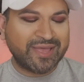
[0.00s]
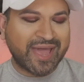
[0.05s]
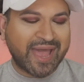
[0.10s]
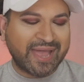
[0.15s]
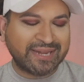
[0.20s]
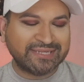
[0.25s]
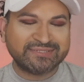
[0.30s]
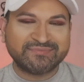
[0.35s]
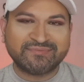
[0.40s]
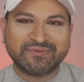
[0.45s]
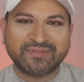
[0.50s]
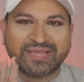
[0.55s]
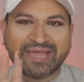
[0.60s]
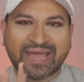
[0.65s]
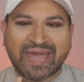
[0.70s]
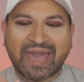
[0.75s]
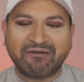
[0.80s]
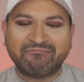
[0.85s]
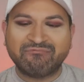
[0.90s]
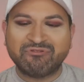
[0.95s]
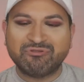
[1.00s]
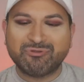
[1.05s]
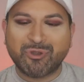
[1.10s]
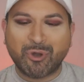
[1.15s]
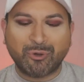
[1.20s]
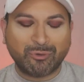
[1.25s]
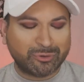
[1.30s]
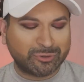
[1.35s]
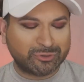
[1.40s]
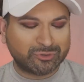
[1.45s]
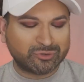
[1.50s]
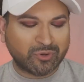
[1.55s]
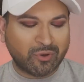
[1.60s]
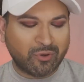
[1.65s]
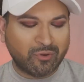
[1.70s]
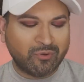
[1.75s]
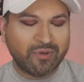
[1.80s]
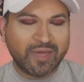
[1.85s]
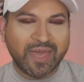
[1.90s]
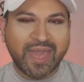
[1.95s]
I just feel like I have no
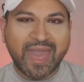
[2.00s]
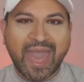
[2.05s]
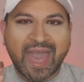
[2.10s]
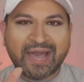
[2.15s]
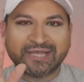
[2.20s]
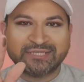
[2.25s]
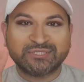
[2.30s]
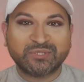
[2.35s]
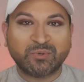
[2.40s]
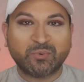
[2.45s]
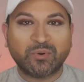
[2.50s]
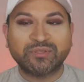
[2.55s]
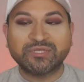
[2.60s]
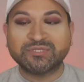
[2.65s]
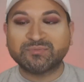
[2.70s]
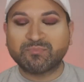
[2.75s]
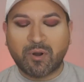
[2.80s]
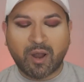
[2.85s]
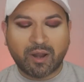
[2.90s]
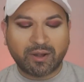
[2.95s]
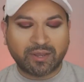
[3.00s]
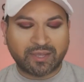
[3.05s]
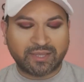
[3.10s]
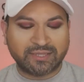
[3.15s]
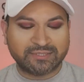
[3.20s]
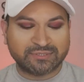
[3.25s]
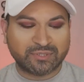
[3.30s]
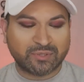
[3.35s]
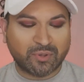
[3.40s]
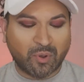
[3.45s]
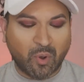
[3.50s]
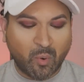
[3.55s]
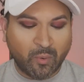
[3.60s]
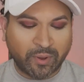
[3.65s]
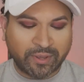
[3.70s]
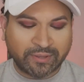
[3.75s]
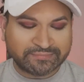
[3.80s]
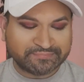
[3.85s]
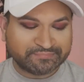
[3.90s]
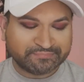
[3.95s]
control as to where this product is
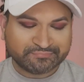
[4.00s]
going.